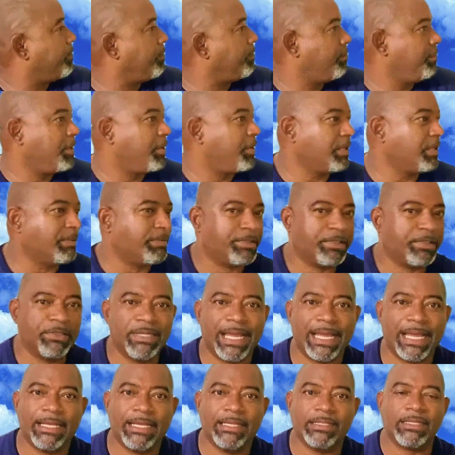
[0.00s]
because episode
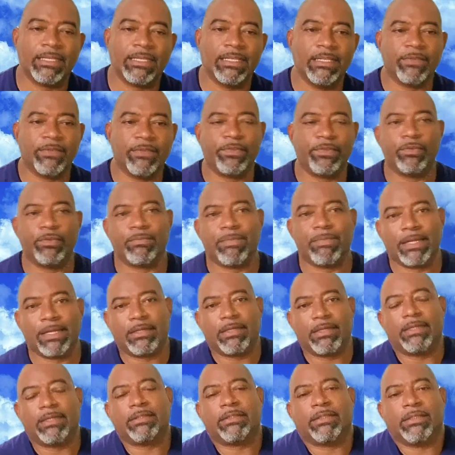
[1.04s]
9 is an interview with my
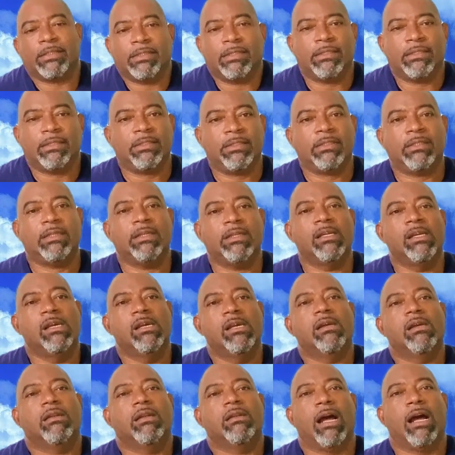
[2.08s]
cousin,
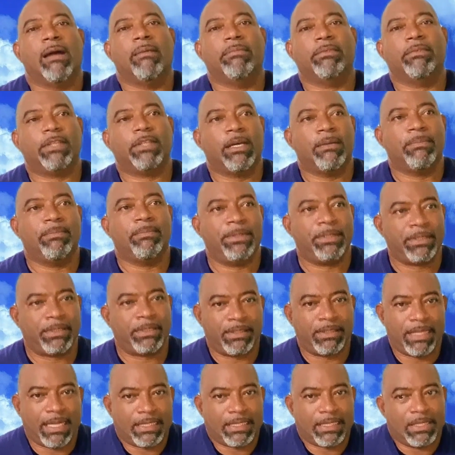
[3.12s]
Tubbs.
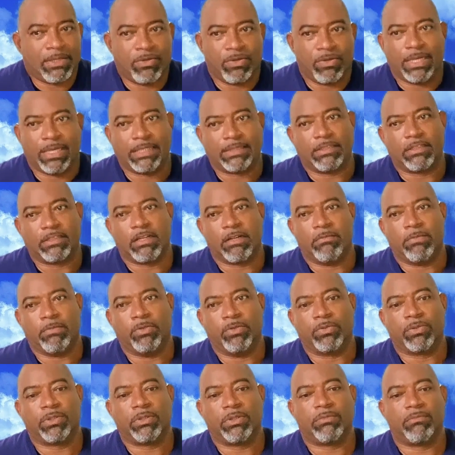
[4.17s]
That other one has to come
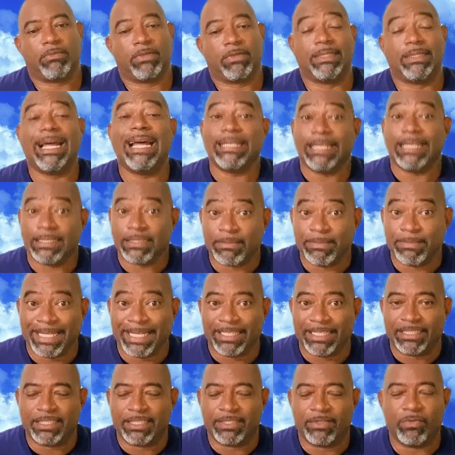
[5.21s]
out. That has to be
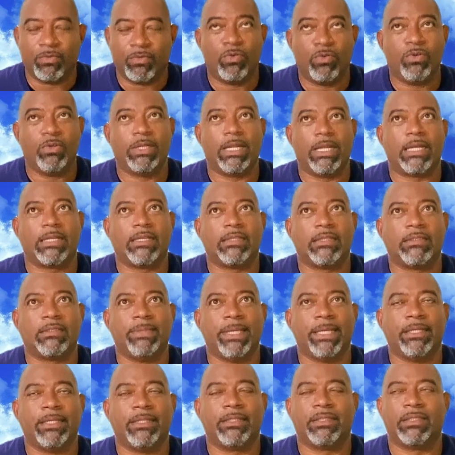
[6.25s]
edited. Oh, that has to be
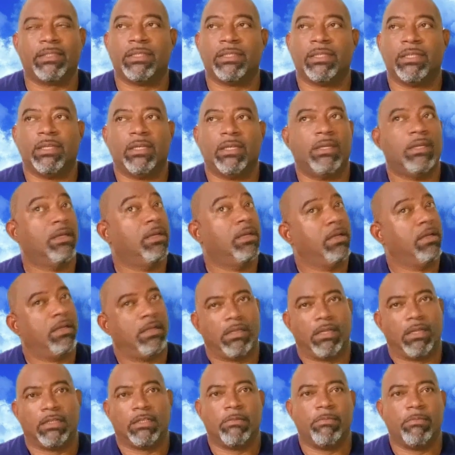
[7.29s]
edited. A
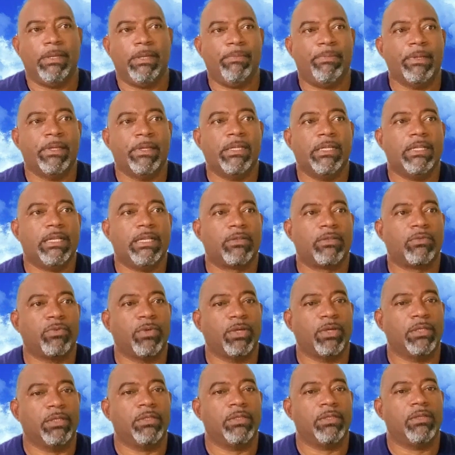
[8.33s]
lot of bleeping in that
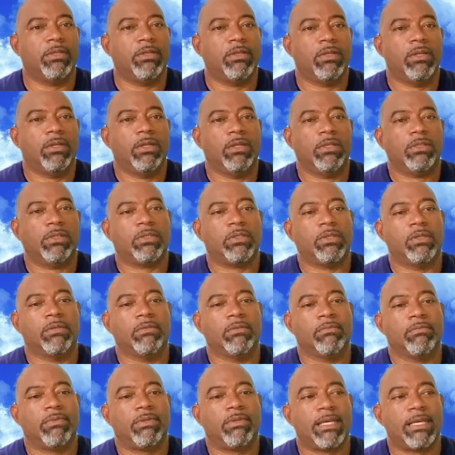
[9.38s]
one. So,
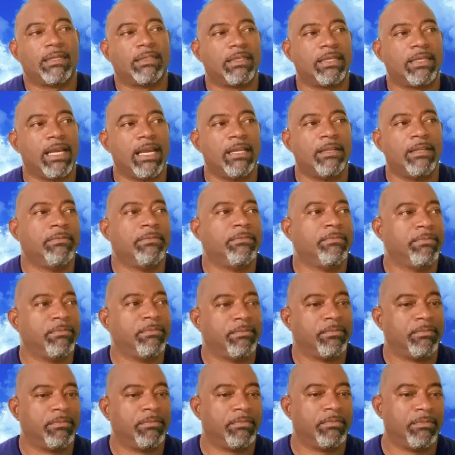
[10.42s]
thanks again.
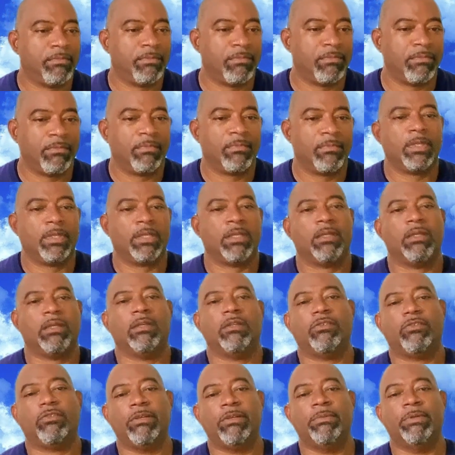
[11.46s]

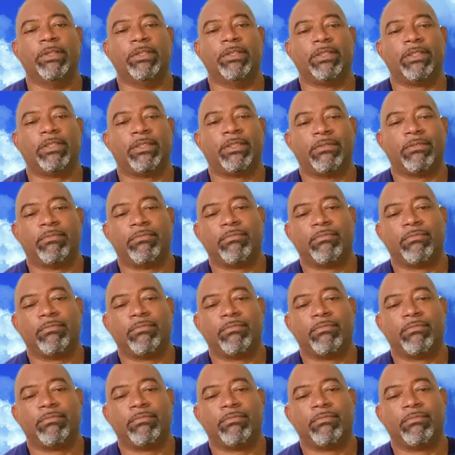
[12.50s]
Dreamers,